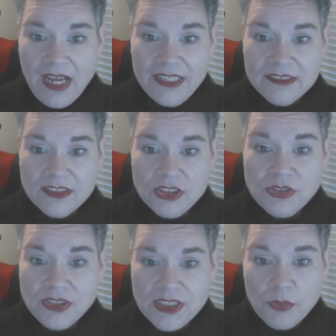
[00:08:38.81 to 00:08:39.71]
I
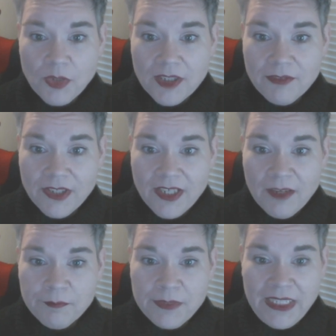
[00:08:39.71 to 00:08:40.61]
you still work for a
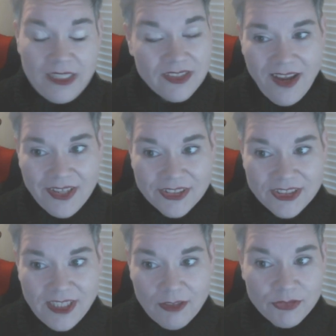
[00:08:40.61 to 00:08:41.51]
company, not
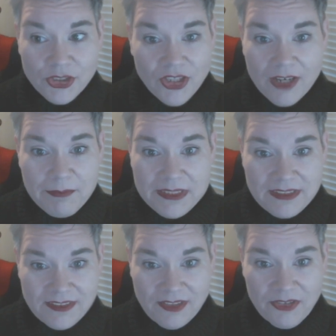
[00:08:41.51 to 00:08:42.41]
yourself. You're not a
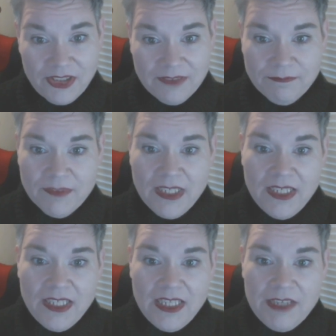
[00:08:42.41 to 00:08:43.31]
business owner.
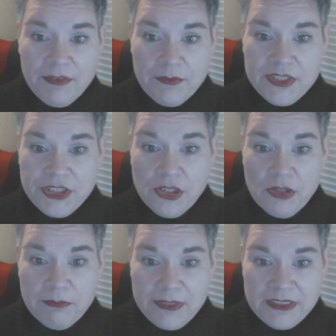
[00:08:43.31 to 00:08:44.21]
If it was your
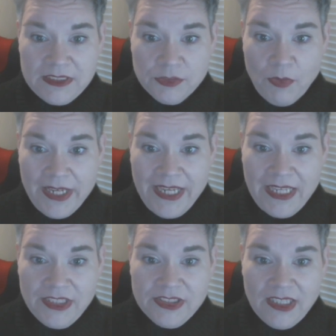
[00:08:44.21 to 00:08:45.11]
own business, why
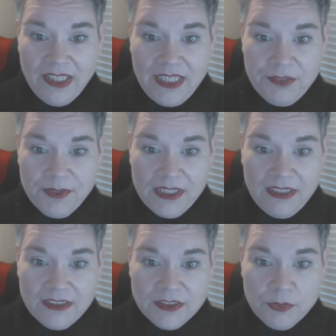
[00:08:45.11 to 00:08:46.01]
can't you sell anywhere
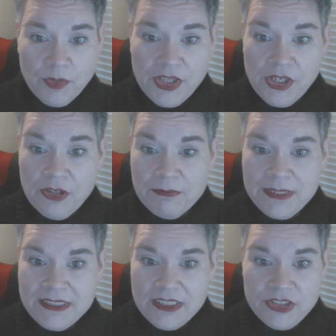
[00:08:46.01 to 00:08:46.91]
else? With your own
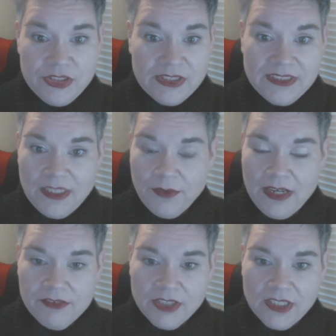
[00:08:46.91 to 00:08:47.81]
business, you can sell
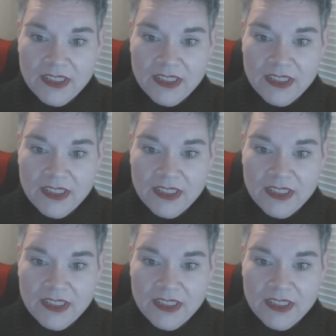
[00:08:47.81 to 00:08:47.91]
wherever.